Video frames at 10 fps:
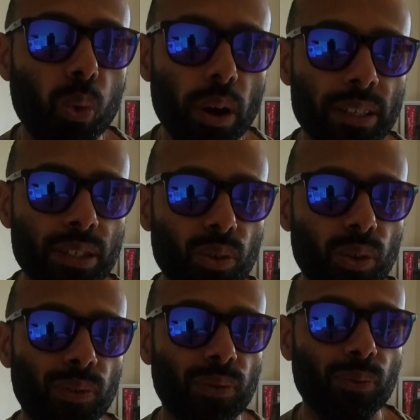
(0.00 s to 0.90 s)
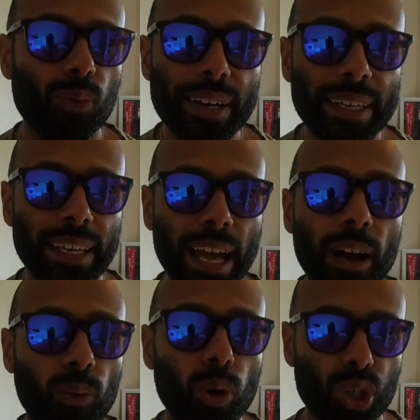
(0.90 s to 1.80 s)
was sort of running
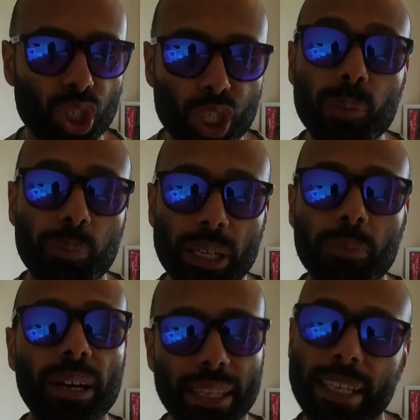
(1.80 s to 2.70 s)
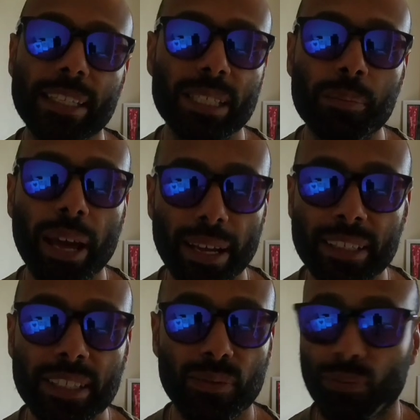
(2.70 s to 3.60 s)
at what should be my easy
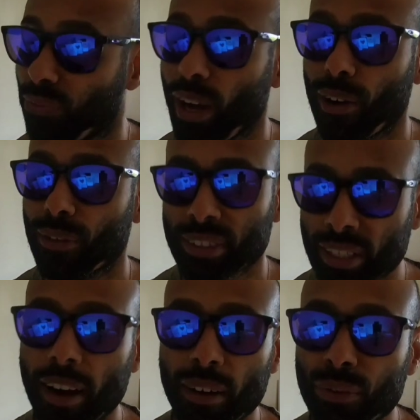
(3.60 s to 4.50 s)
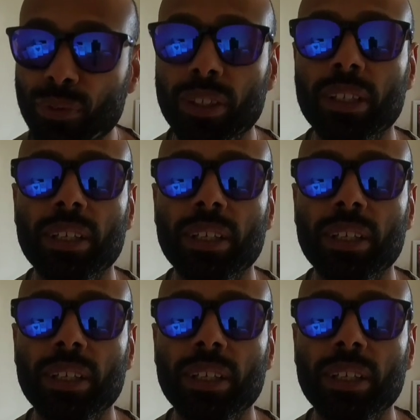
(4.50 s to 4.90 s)
pace felt tough,